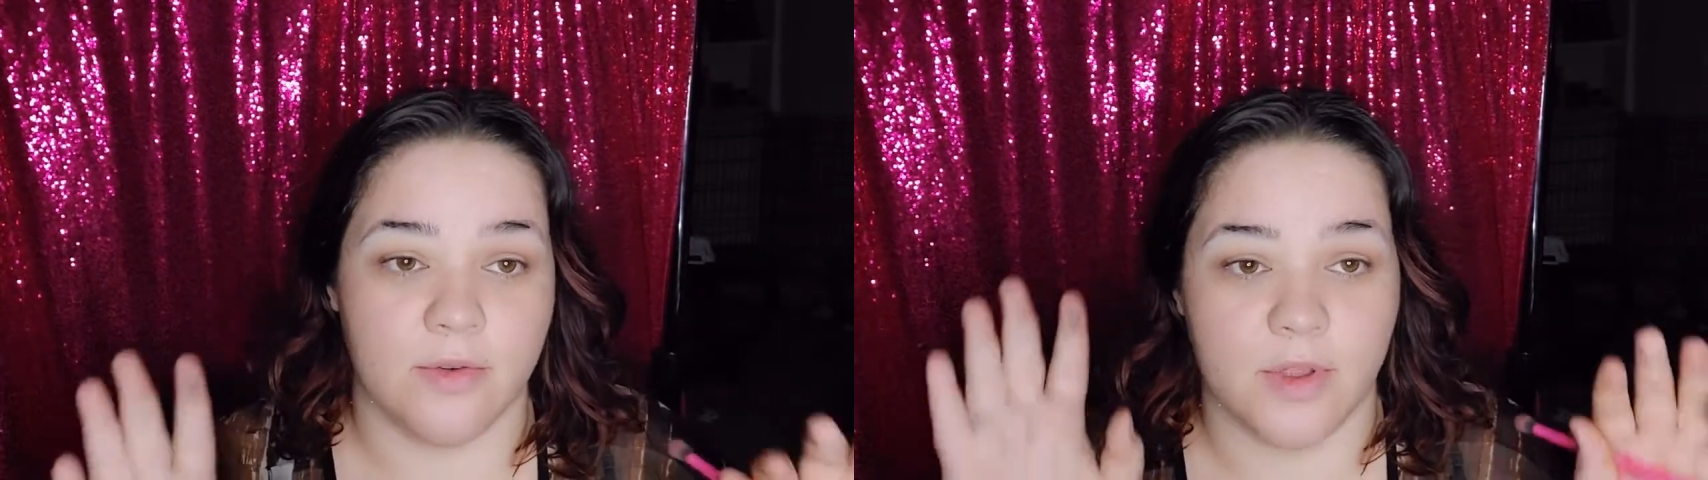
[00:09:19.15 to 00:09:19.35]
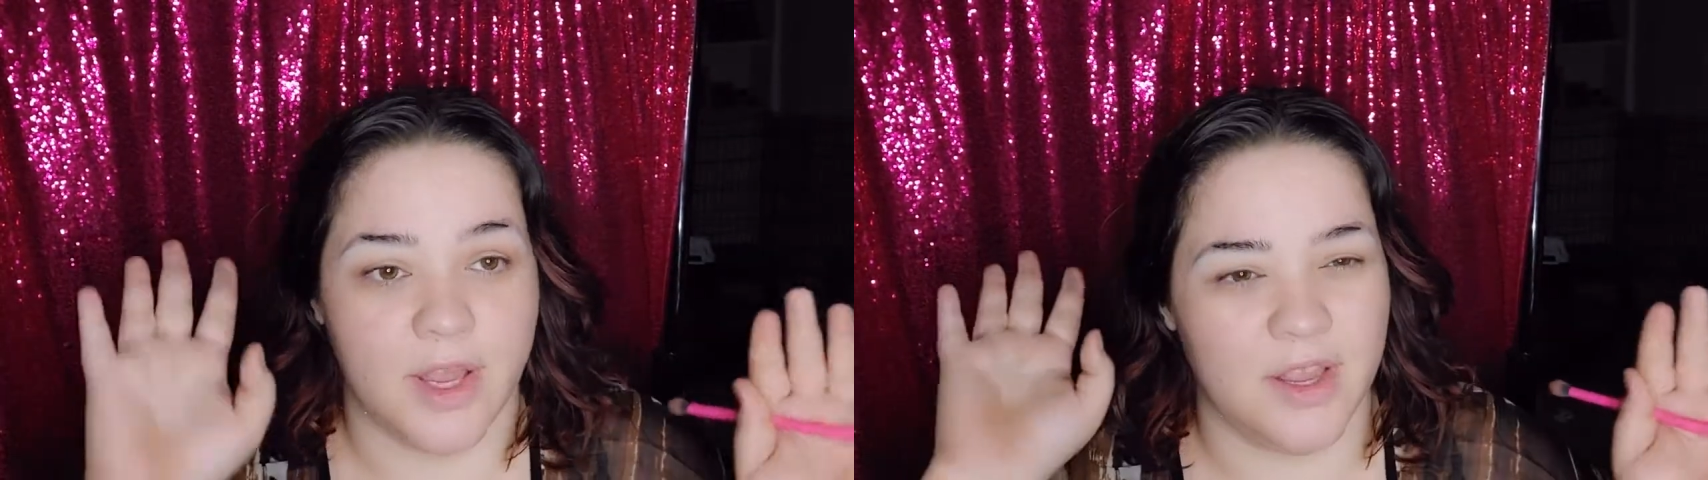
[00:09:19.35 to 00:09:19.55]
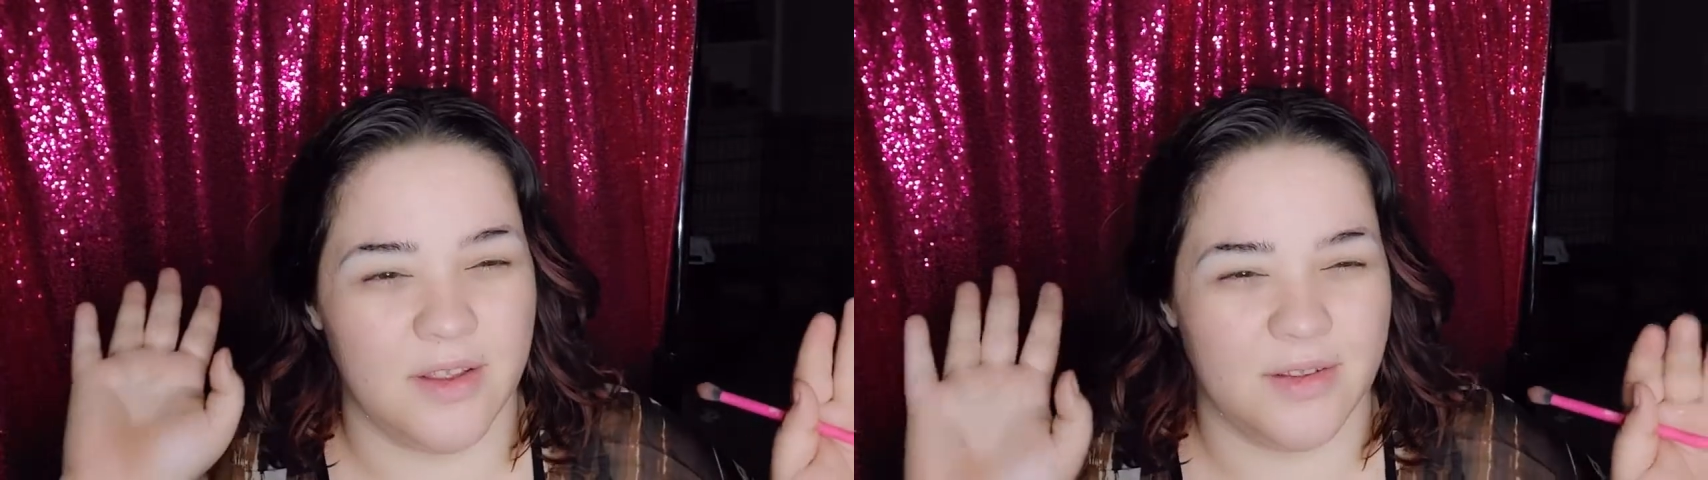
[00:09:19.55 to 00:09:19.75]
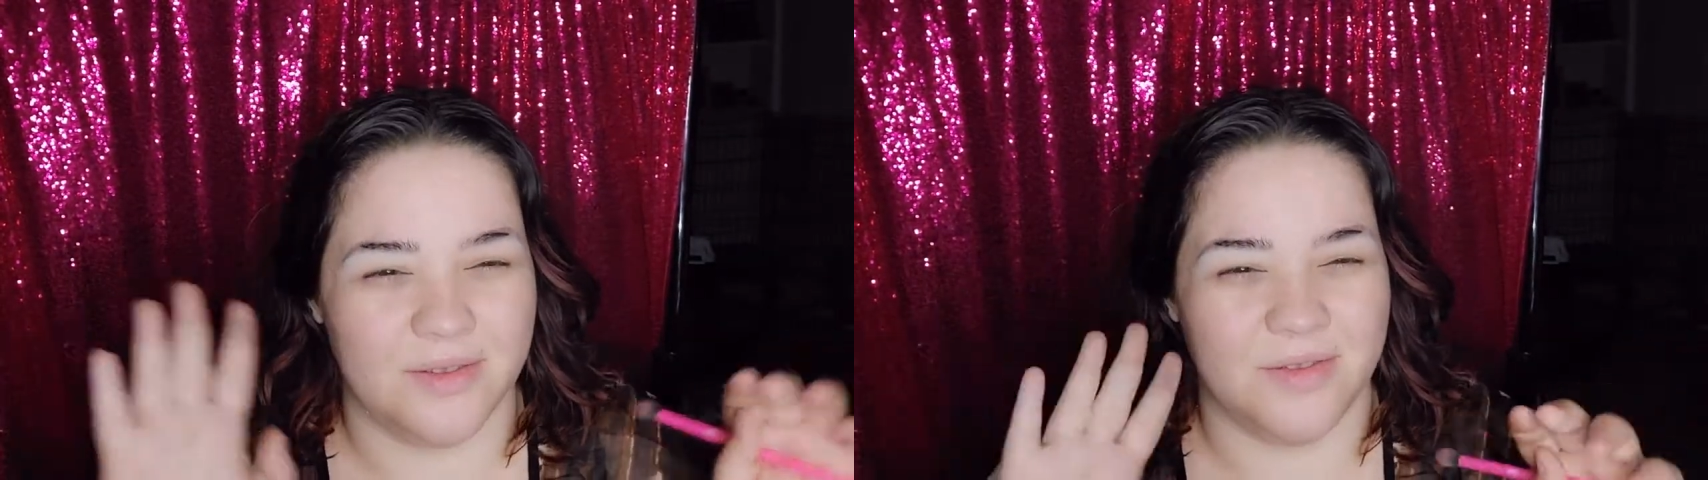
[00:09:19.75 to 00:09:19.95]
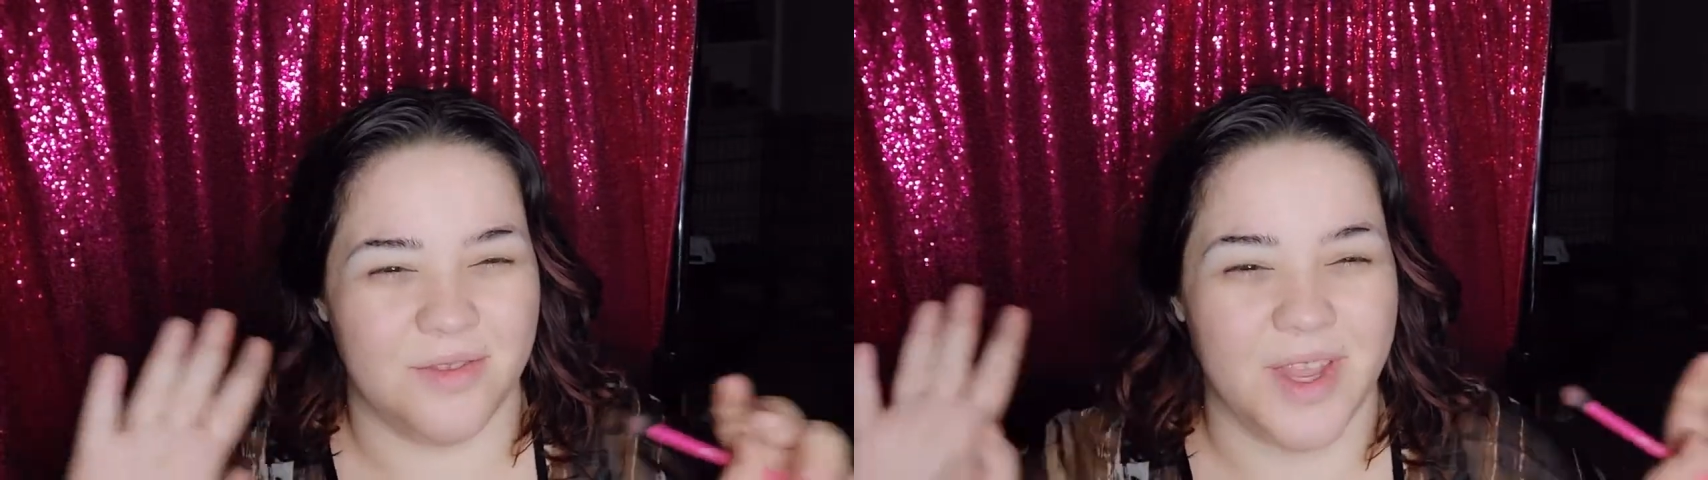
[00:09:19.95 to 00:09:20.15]
like
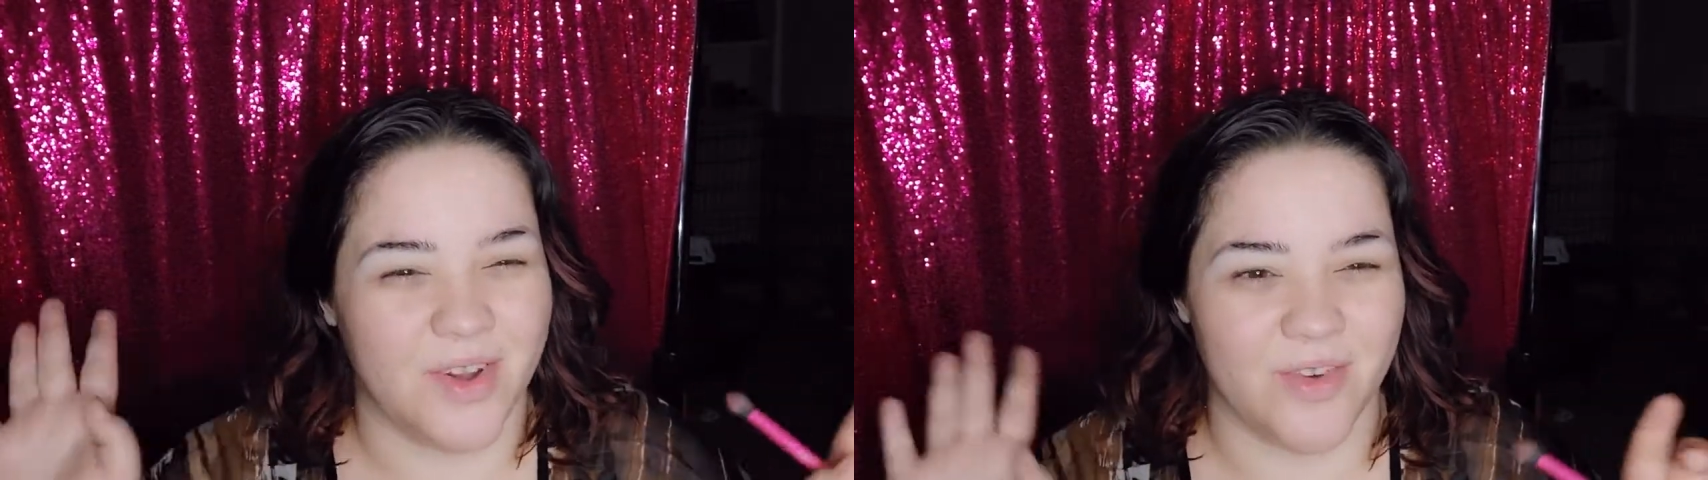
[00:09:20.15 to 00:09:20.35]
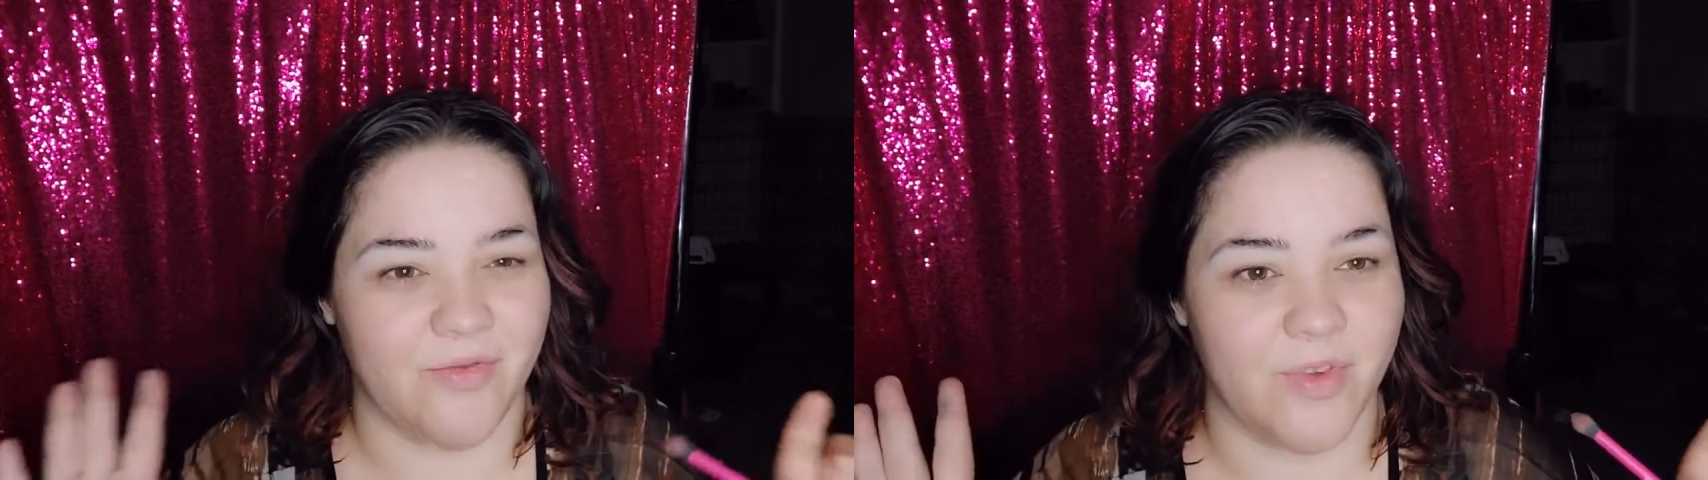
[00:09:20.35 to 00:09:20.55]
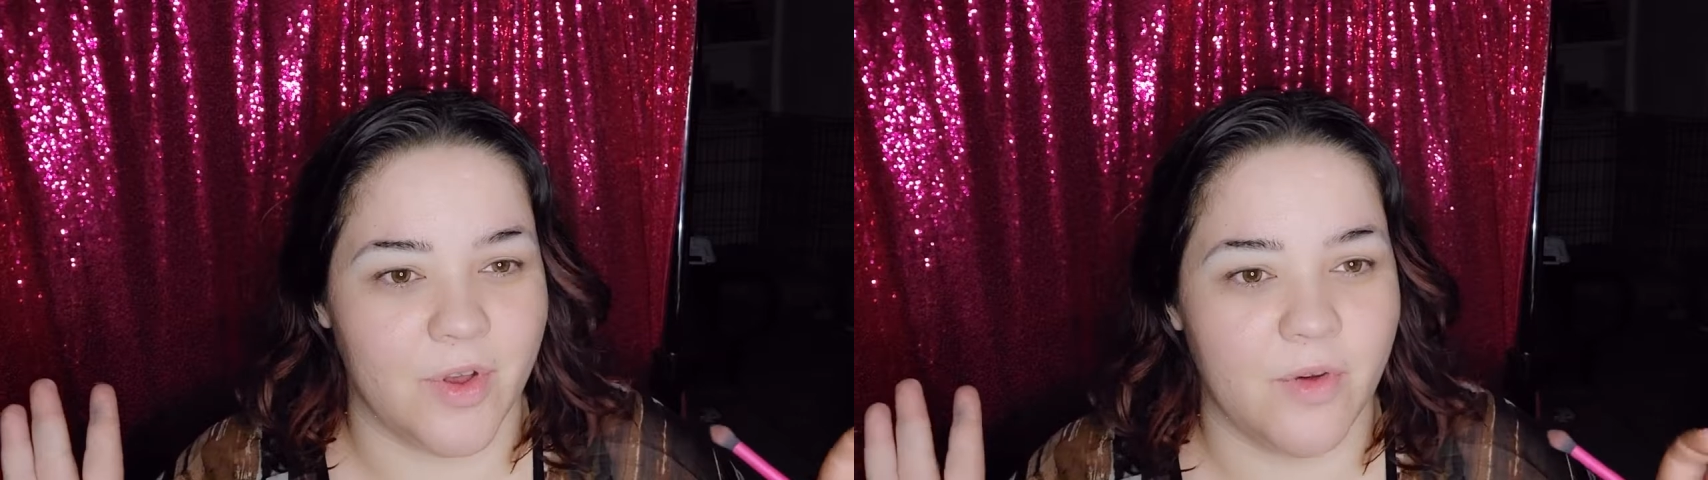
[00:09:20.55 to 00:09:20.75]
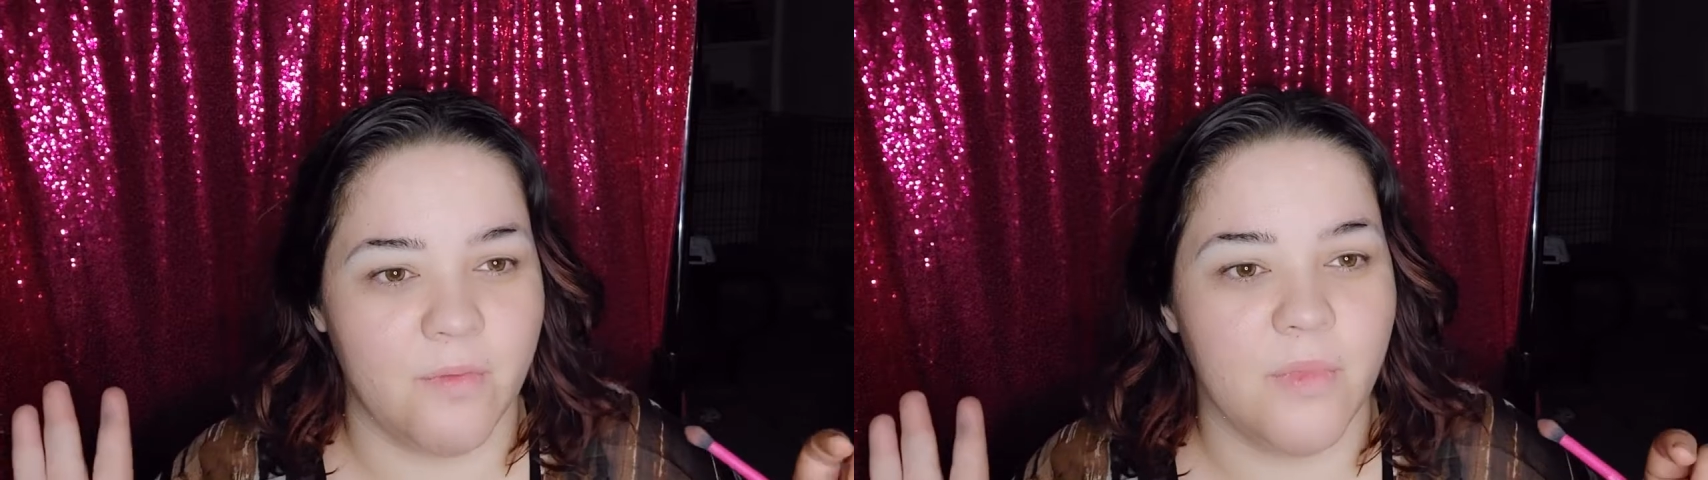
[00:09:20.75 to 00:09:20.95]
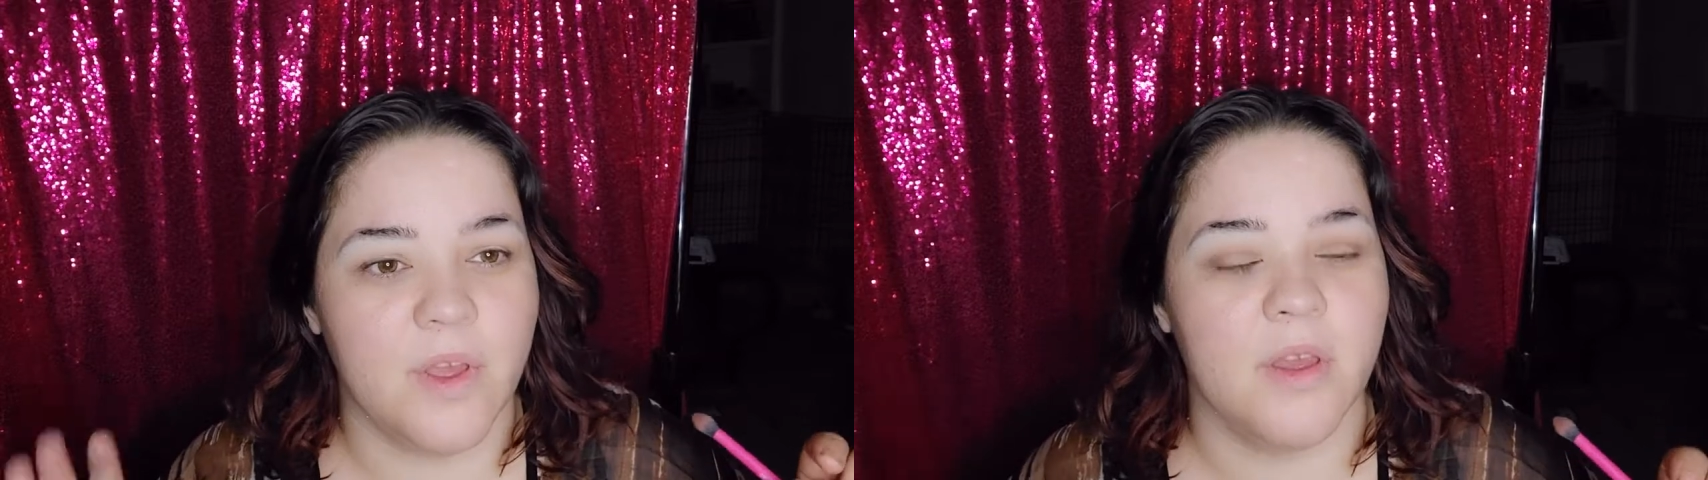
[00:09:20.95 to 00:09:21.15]
on film.